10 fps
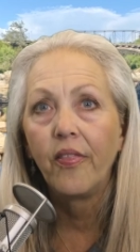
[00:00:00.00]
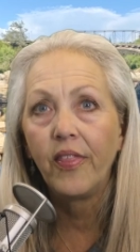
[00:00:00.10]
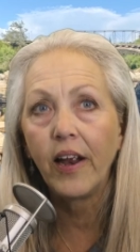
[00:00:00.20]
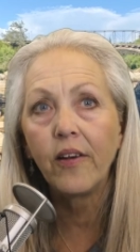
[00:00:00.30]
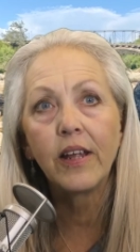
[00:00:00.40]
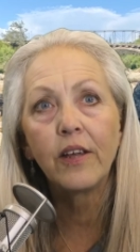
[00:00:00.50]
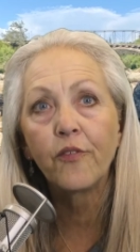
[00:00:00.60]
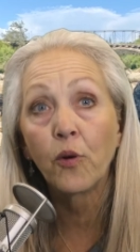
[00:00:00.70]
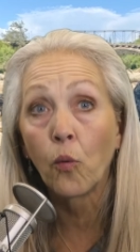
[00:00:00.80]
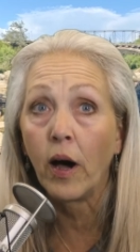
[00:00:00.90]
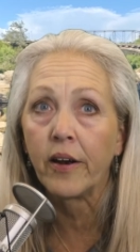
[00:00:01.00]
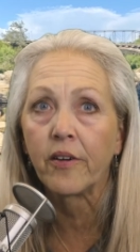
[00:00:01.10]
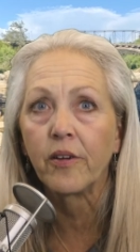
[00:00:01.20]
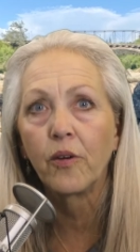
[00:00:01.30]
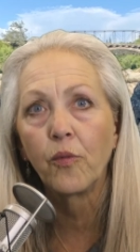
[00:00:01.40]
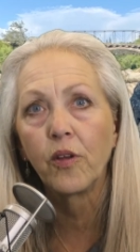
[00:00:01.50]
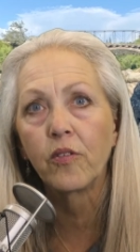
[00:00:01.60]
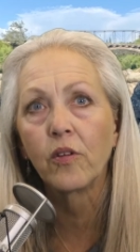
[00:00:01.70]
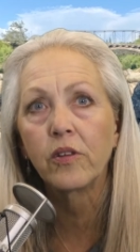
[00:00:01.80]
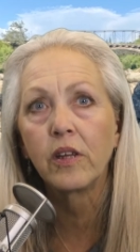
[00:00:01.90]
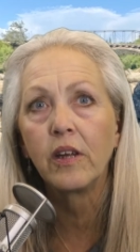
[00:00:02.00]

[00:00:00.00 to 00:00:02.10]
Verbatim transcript: their need for water resulted